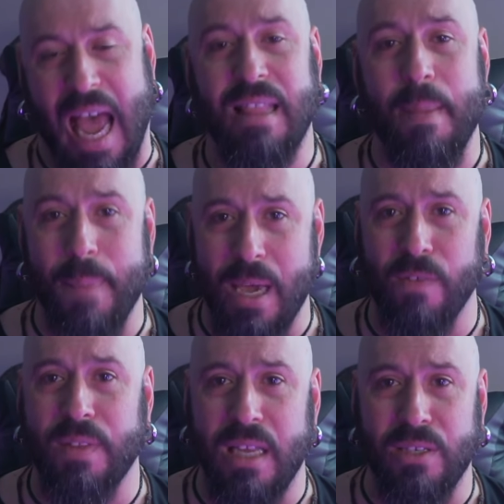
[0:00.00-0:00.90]
At the peak
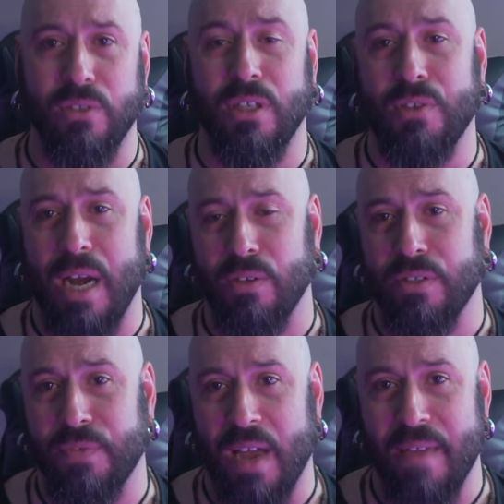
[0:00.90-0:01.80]
of Dungeons and
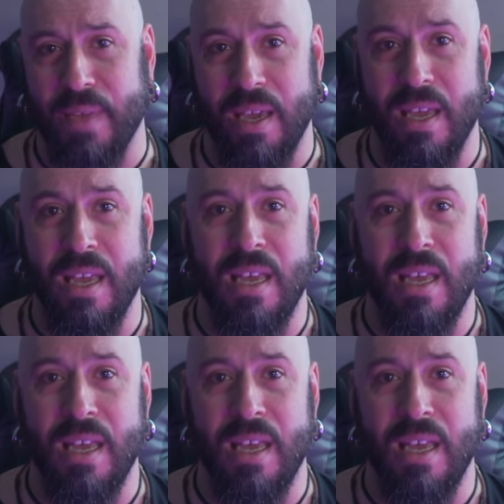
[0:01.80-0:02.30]
Dragons 5e,